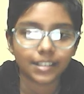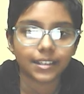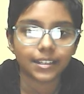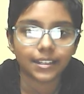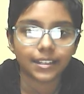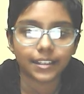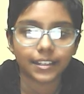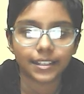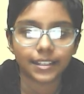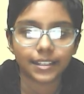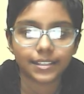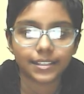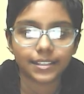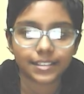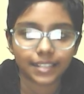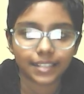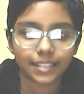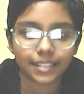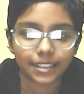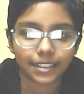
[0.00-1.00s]
it's
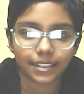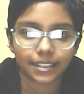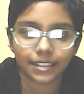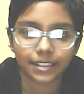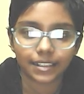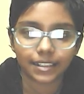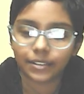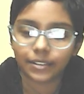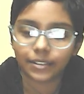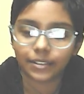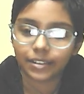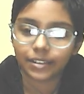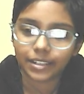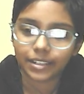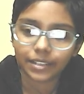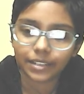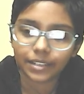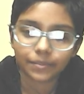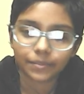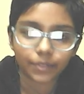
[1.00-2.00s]
he already
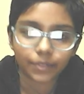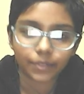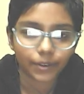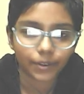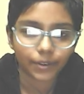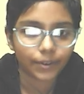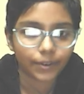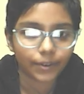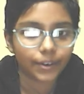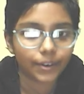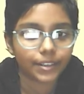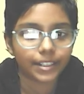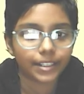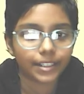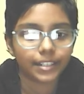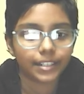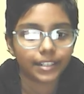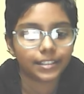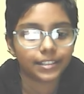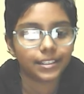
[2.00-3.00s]
forgot a
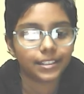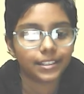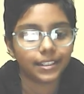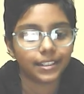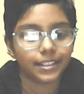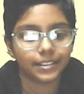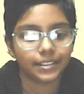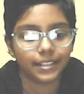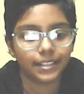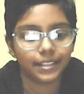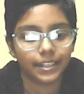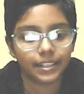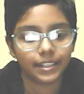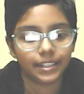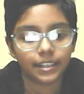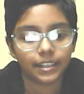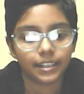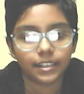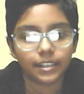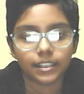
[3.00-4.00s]
thing, that
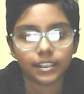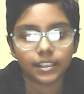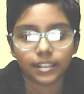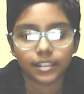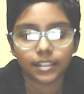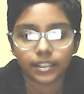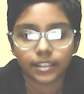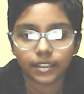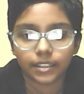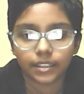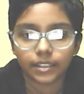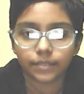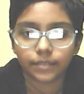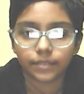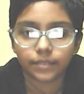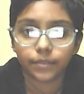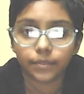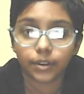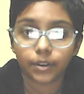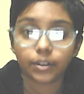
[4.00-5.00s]
he
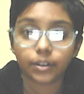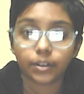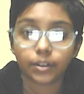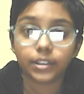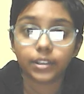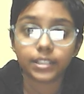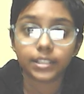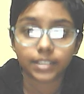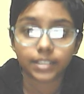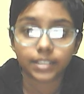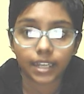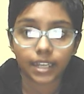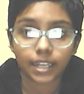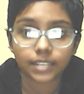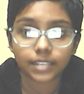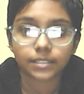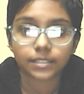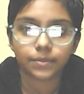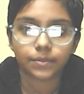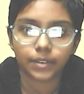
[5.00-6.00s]
forgot a task
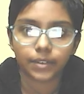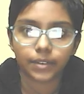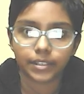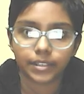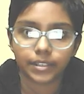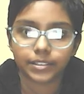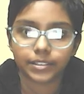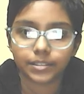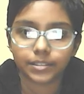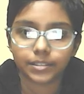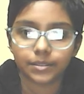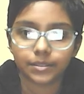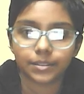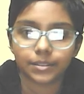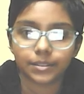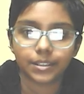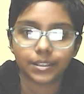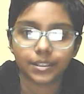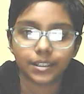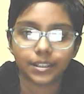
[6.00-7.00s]
for his rook.
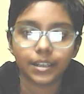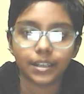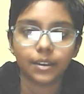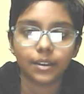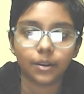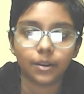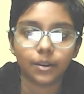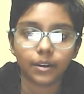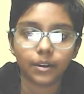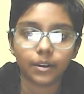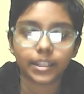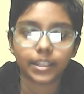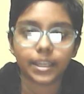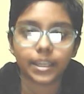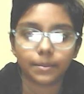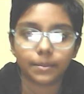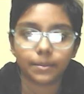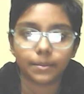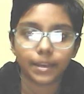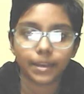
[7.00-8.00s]
Okay, my
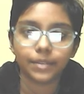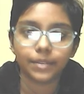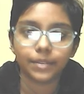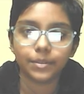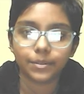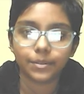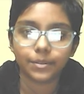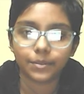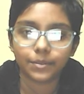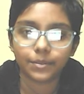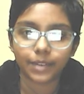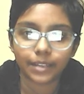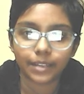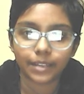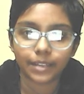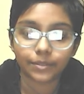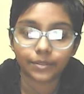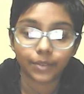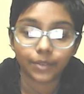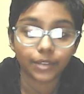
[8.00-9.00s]
rook,
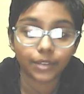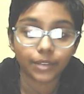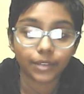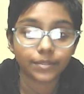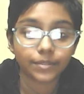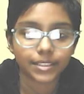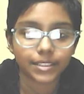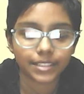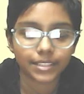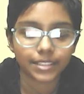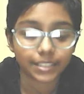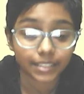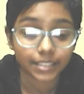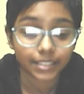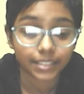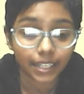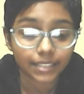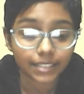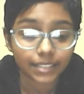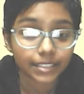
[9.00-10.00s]
what was the
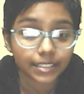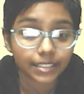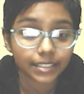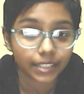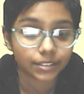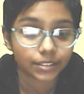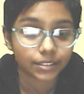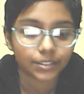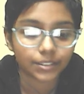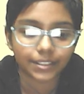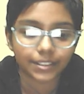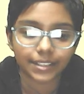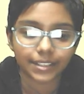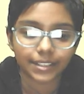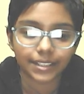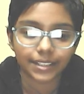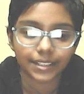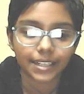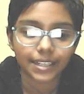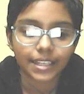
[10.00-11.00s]
task actually?
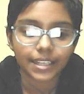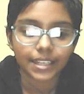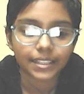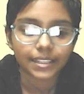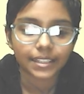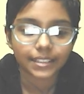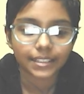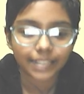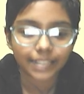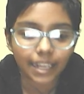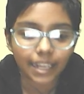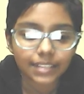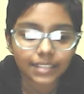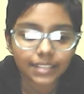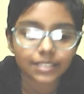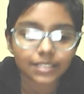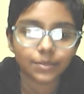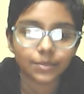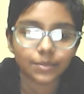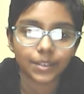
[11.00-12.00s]
The task
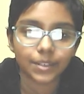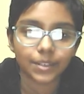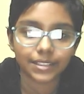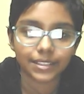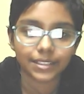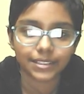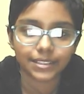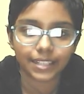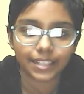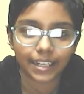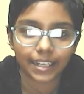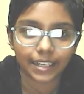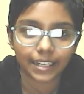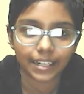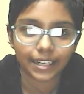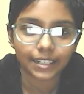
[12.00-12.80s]
was that